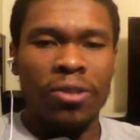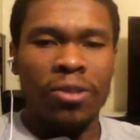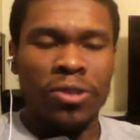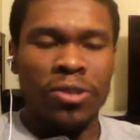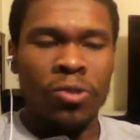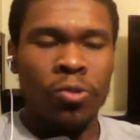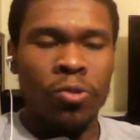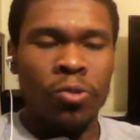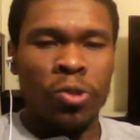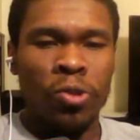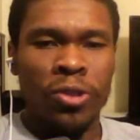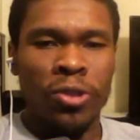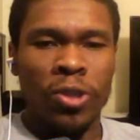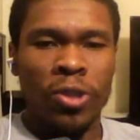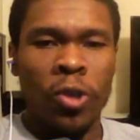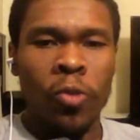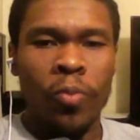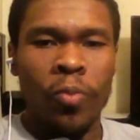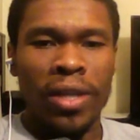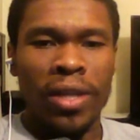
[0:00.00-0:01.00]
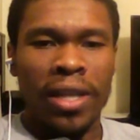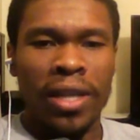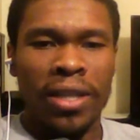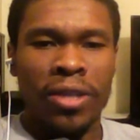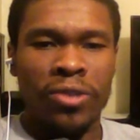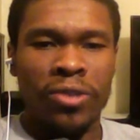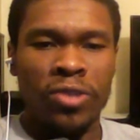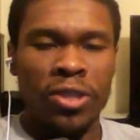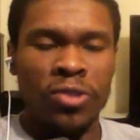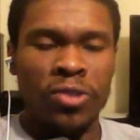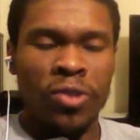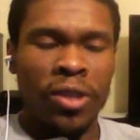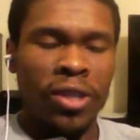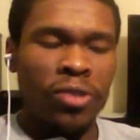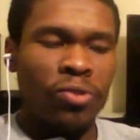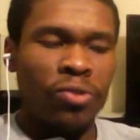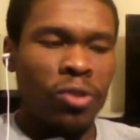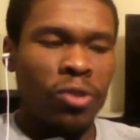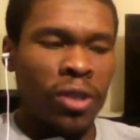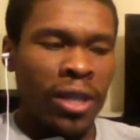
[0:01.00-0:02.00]
School doors open, like they're
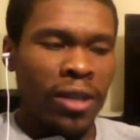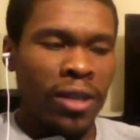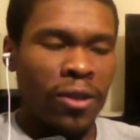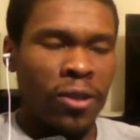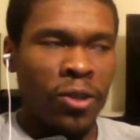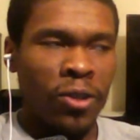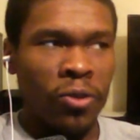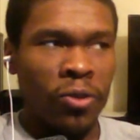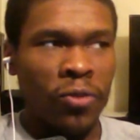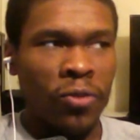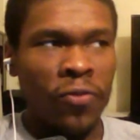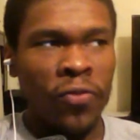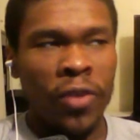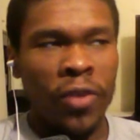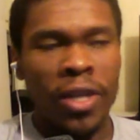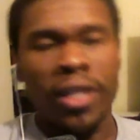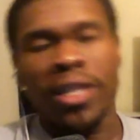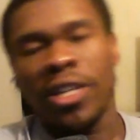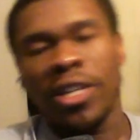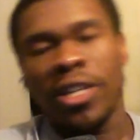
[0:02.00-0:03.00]
struggling to fund their